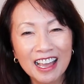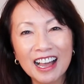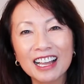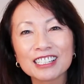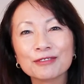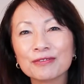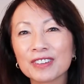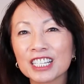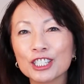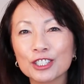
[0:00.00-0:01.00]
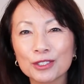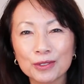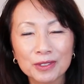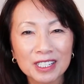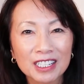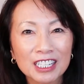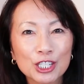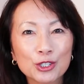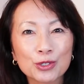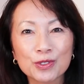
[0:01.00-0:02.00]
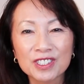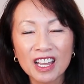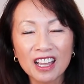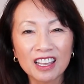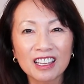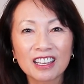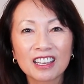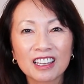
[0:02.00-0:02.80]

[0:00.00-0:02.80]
I invite you to say,